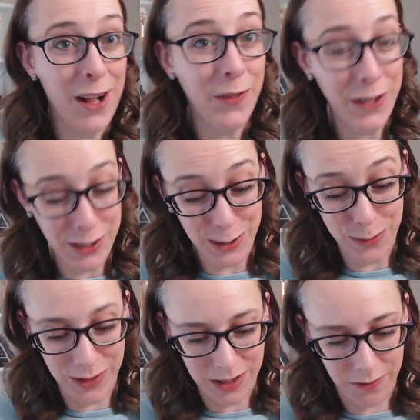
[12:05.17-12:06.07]
This is
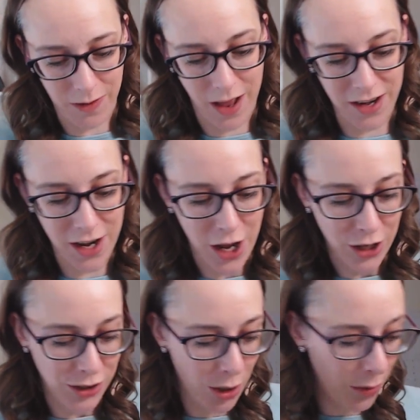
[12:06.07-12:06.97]
really fun.
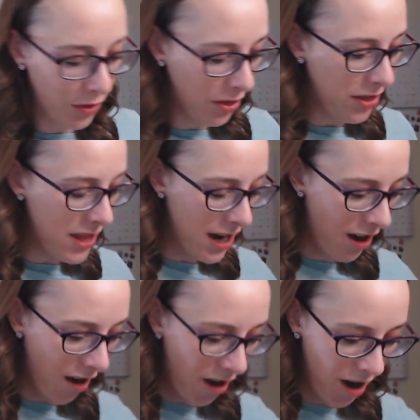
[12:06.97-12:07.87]
So there
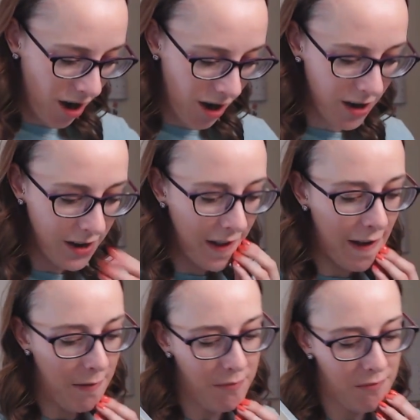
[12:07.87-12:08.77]
are
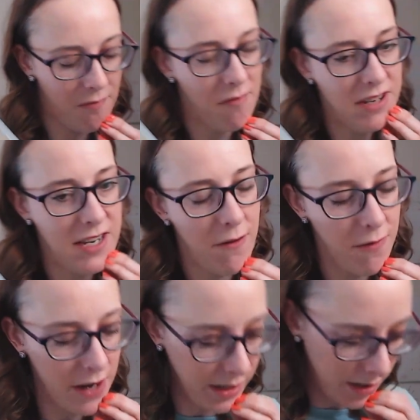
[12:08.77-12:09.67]
um,
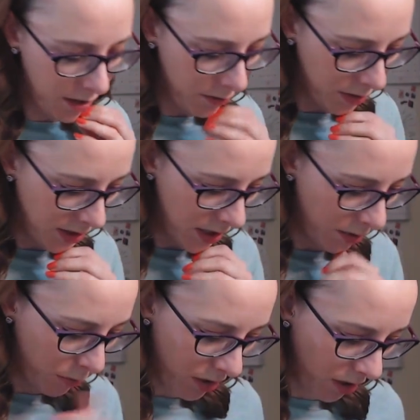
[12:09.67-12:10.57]
different, what is it,
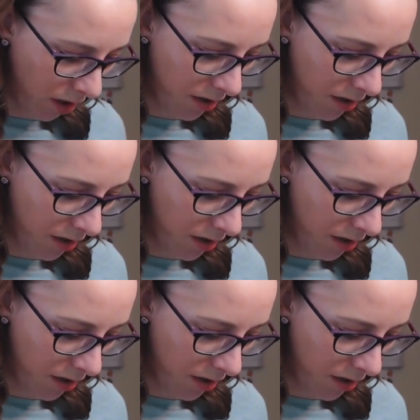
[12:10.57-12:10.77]
what do they call it?